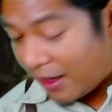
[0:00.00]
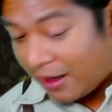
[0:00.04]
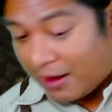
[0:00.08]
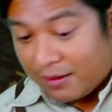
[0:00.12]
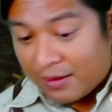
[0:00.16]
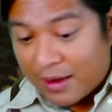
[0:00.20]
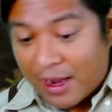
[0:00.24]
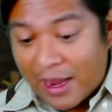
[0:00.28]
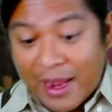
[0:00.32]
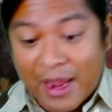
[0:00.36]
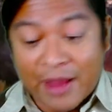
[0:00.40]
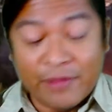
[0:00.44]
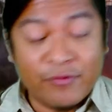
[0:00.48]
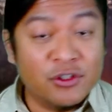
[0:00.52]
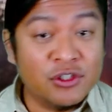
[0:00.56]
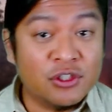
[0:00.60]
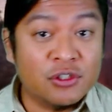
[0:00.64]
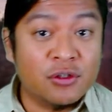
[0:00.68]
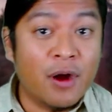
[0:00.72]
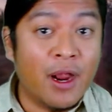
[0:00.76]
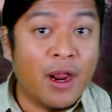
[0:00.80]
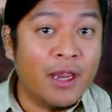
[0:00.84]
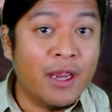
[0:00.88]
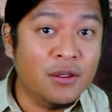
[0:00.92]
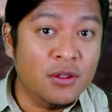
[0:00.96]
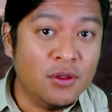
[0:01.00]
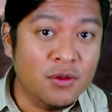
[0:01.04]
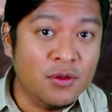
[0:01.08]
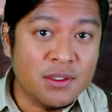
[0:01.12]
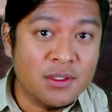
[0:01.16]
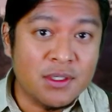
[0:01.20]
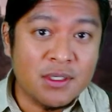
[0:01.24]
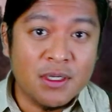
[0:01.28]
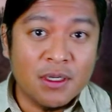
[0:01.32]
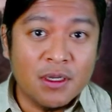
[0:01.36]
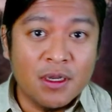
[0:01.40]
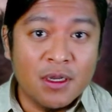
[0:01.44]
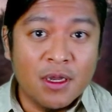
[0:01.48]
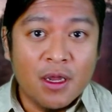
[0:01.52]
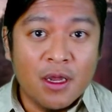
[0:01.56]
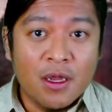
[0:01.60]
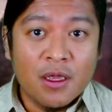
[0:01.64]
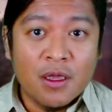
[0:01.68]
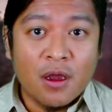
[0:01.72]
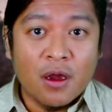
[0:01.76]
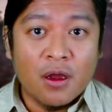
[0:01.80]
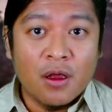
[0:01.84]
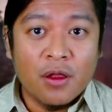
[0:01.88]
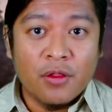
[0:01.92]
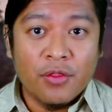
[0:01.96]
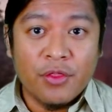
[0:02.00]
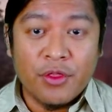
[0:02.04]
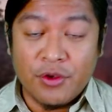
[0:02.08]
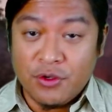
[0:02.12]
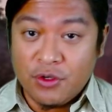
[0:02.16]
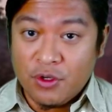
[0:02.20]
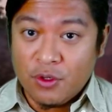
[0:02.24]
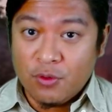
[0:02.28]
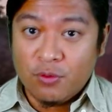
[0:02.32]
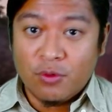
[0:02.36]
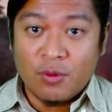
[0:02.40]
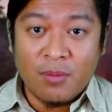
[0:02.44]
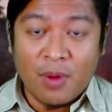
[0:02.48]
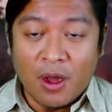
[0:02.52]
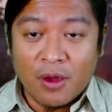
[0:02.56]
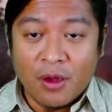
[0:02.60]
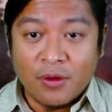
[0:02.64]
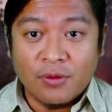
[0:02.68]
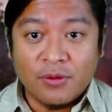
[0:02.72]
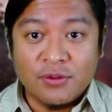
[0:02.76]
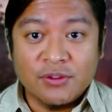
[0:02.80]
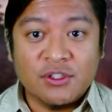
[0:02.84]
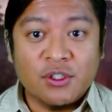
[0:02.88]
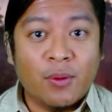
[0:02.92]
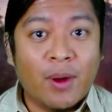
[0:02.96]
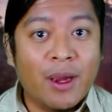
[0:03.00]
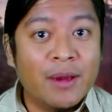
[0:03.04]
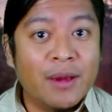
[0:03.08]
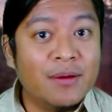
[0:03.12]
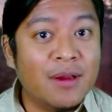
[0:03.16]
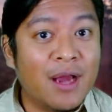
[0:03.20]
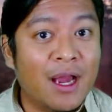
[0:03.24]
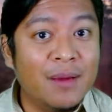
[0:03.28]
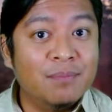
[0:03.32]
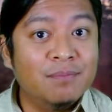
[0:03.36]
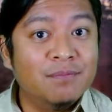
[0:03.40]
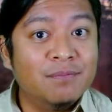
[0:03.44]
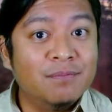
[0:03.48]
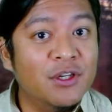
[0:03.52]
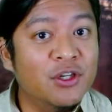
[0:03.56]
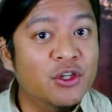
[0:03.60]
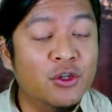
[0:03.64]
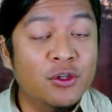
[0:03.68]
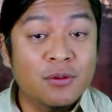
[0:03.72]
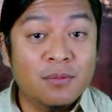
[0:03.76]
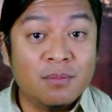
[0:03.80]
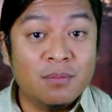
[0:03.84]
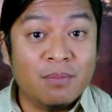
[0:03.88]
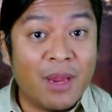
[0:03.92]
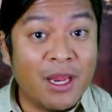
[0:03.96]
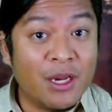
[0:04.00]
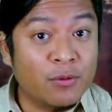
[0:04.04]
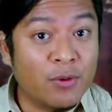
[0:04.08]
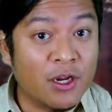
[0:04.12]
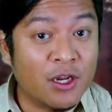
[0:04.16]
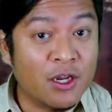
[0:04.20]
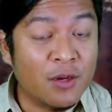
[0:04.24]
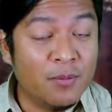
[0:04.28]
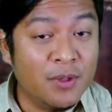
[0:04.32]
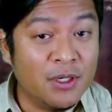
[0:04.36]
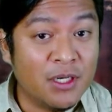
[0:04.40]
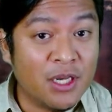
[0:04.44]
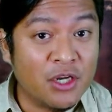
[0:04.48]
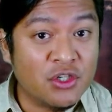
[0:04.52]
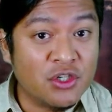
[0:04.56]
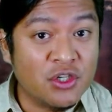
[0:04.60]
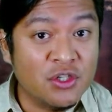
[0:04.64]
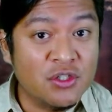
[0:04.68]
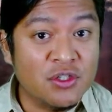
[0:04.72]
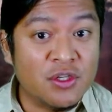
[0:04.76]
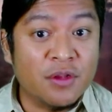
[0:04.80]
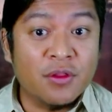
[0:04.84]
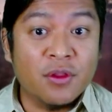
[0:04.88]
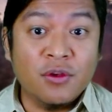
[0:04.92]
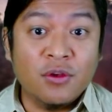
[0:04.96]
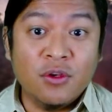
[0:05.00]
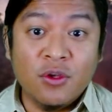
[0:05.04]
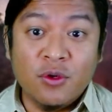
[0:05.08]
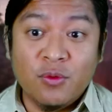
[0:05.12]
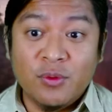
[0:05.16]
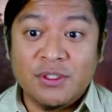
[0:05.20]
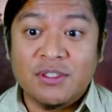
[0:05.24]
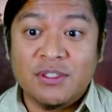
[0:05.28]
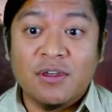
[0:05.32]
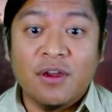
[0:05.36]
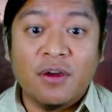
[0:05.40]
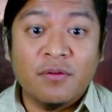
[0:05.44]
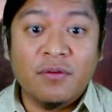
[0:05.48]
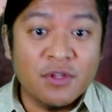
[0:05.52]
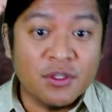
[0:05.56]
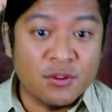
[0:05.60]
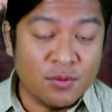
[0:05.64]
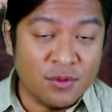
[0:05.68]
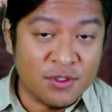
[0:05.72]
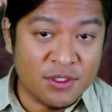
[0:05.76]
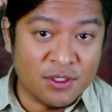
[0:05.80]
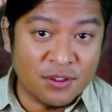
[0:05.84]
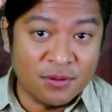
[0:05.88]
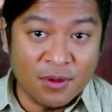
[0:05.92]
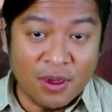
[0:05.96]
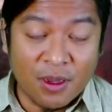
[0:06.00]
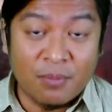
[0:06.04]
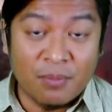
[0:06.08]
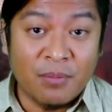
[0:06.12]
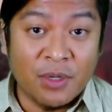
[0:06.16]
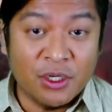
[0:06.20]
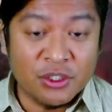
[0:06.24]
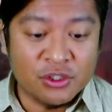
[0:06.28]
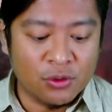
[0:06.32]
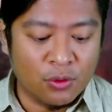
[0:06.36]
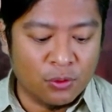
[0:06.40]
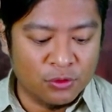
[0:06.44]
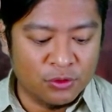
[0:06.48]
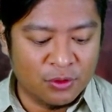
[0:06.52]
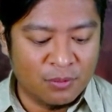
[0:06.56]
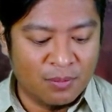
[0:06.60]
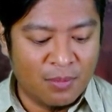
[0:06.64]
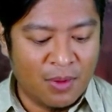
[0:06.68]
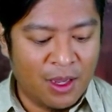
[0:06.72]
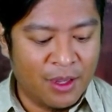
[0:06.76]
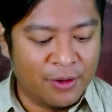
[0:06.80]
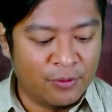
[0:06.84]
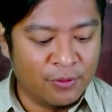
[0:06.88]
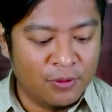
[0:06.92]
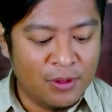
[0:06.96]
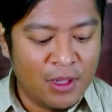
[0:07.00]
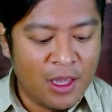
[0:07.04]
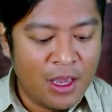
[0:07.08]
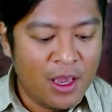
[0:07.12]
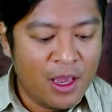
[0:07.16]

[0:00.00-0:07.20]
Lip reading: haven't tried using the newer models, so I couldn't make recommendations on the newest stuff. This one's a much older model.